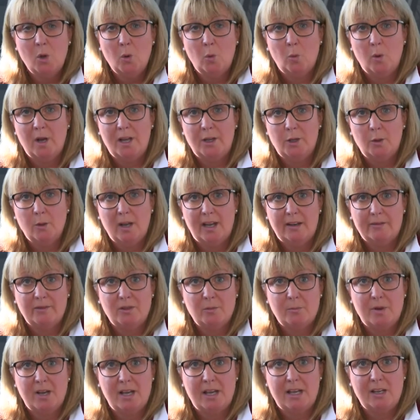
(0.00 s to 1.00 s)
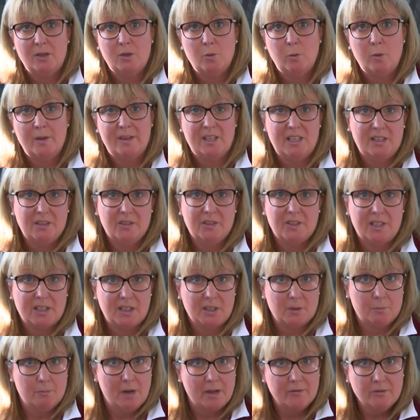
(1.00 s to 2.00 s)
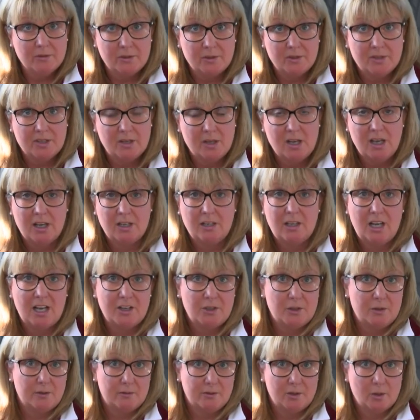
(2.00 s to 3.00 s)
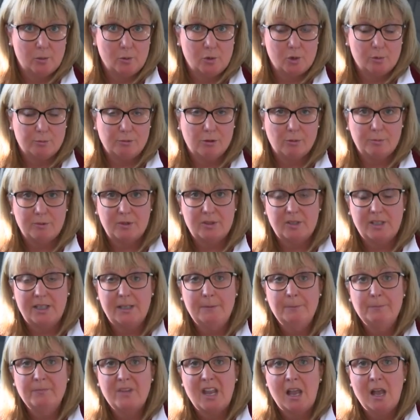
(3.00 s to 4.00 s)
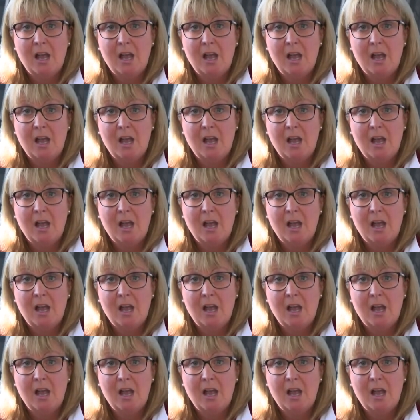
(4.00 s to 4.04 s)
where you have to pay it within 6 months unless you've sold your property.